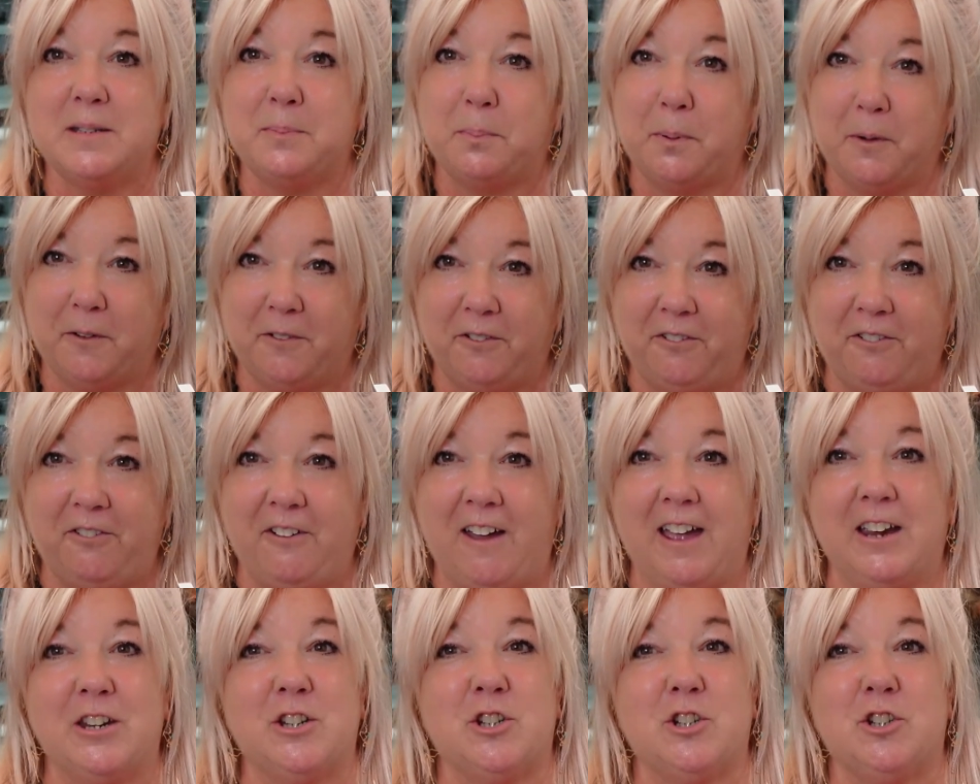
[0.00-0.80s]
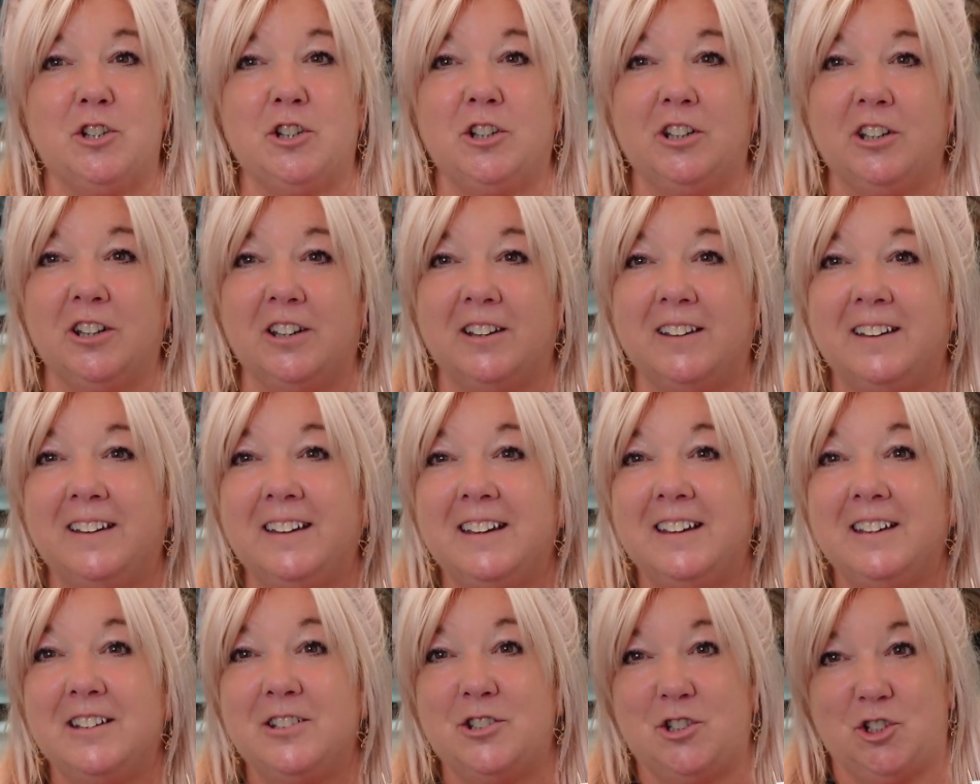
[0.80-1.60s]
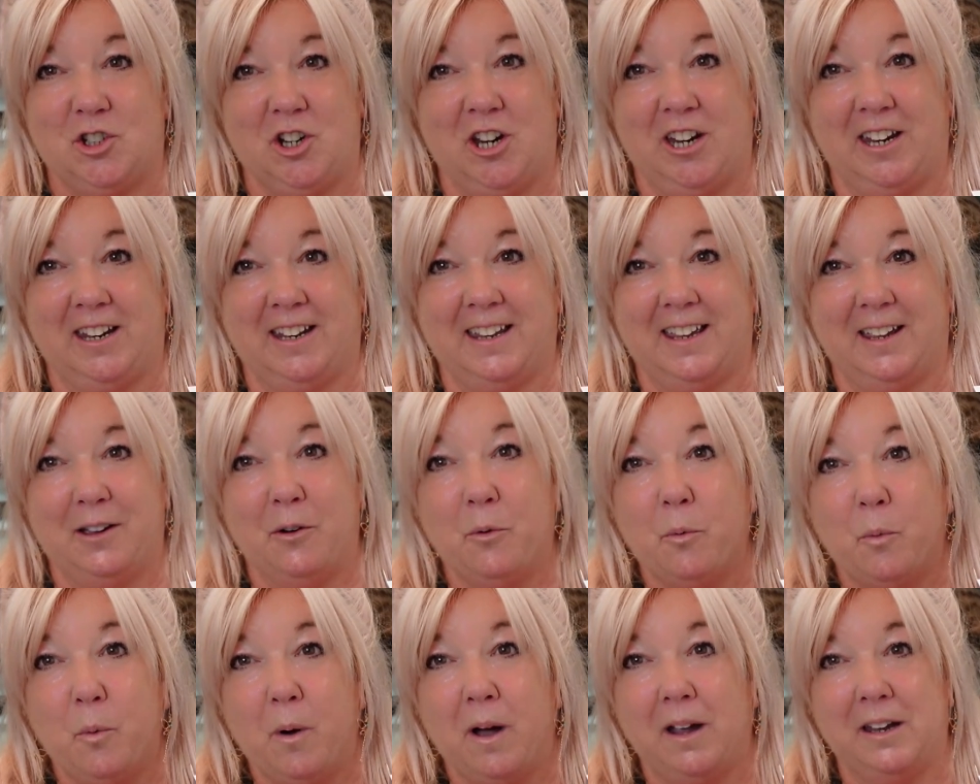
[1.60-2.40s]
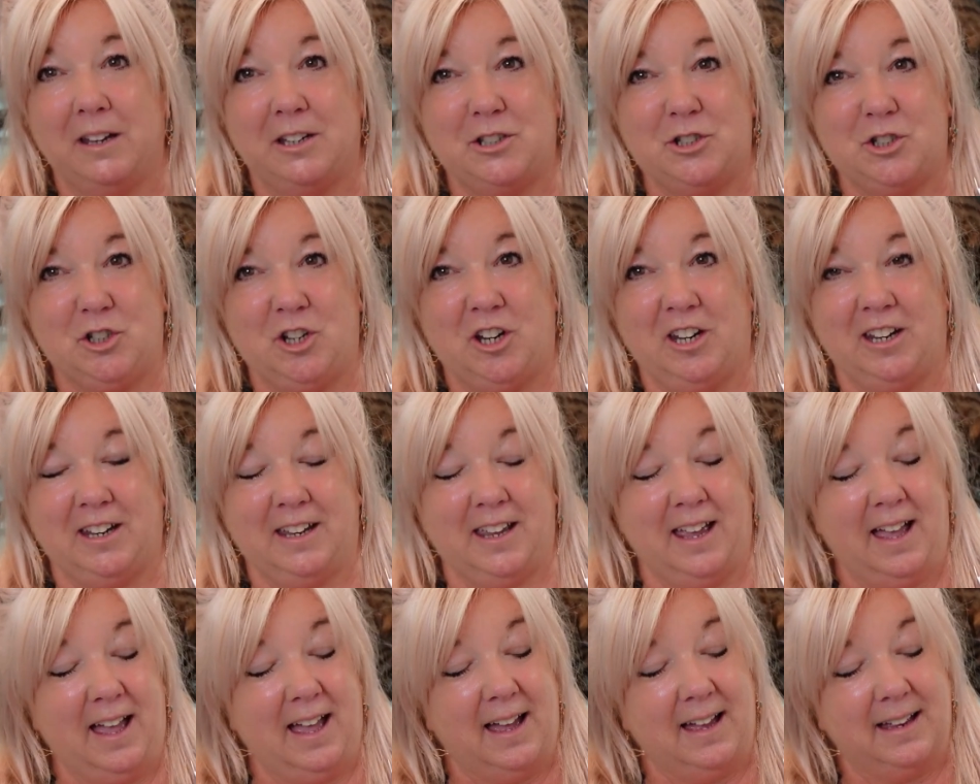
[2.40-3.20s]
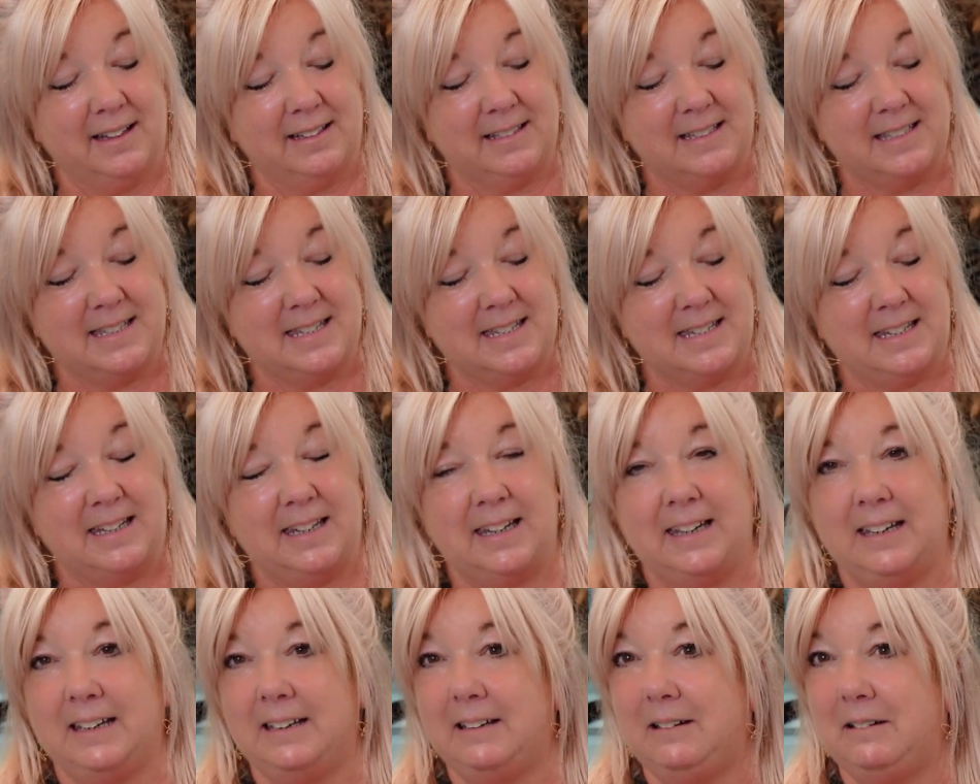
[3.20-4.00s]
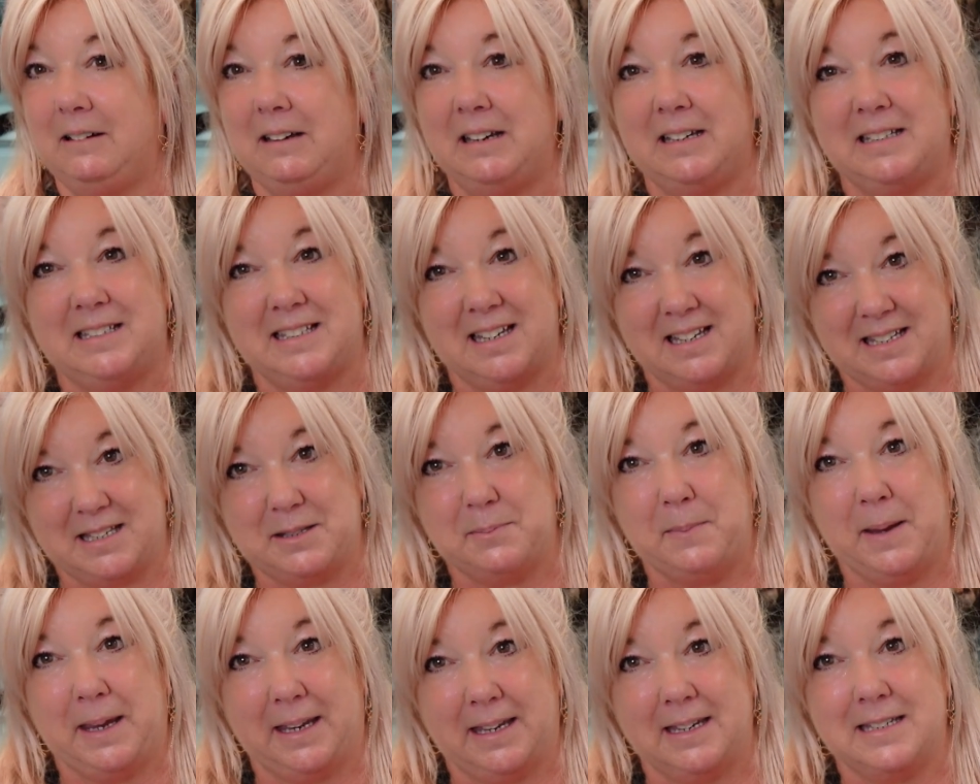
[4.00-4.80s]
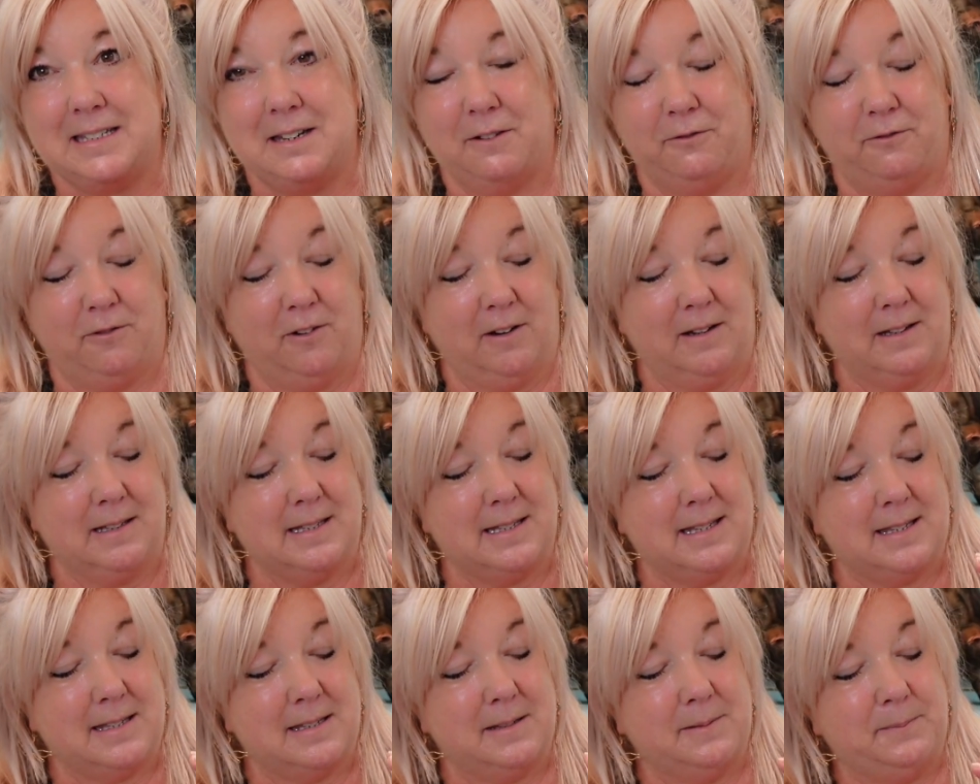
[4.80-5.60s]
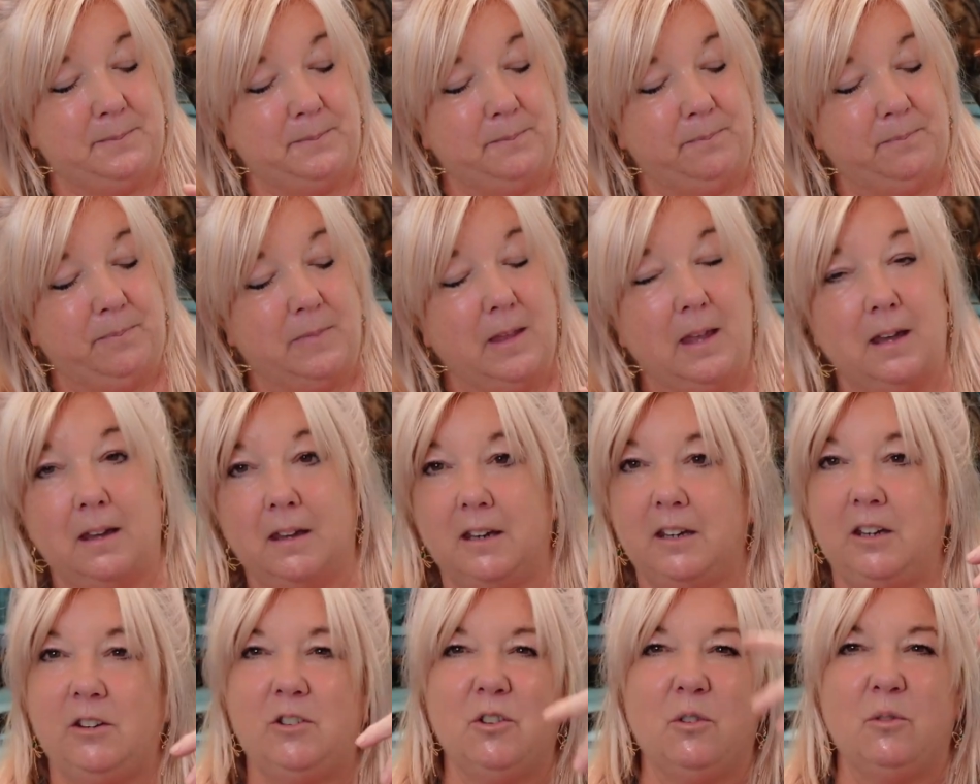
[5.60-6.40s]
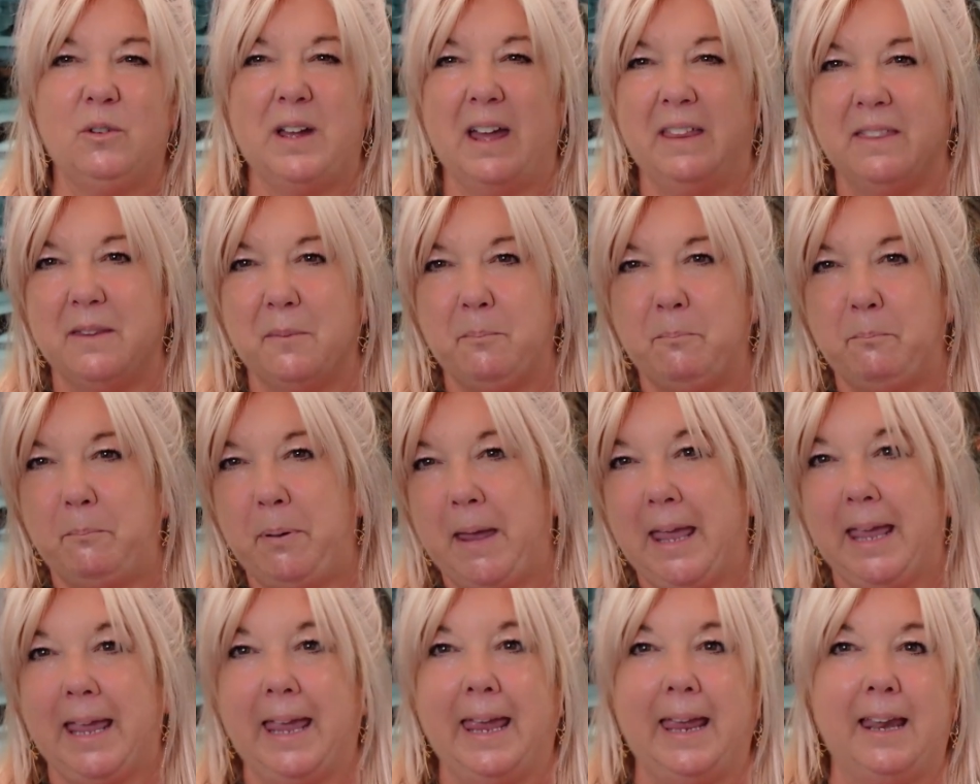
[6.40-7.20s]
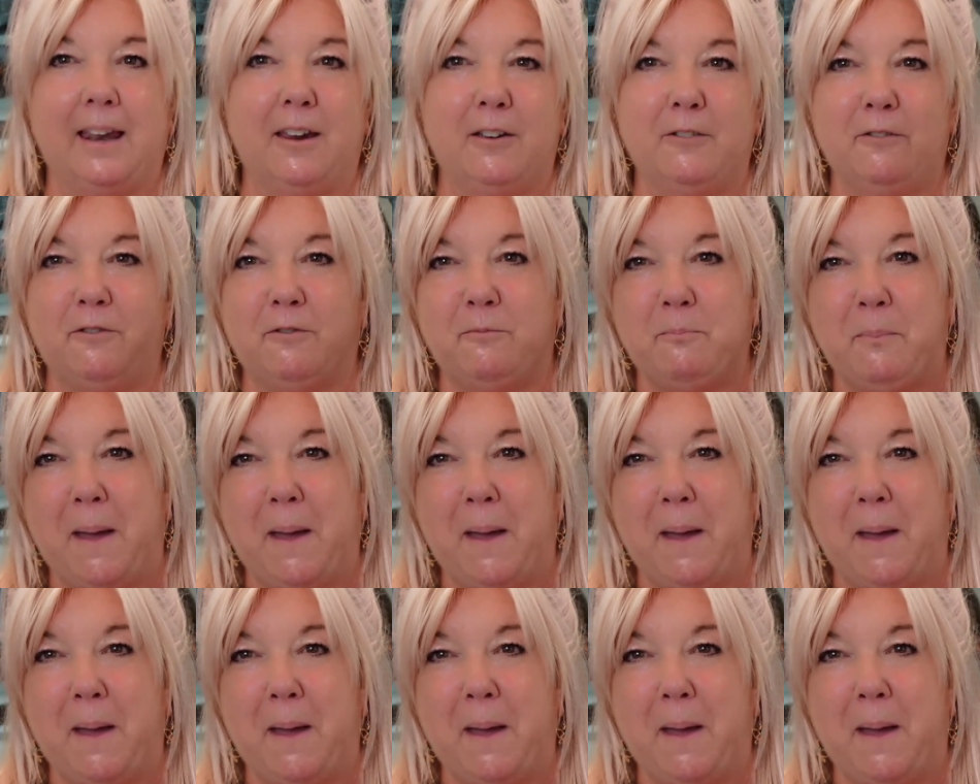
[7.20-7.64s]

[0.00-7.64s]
professional jig, wire jig, and it does make a difference. Don't get the pinging of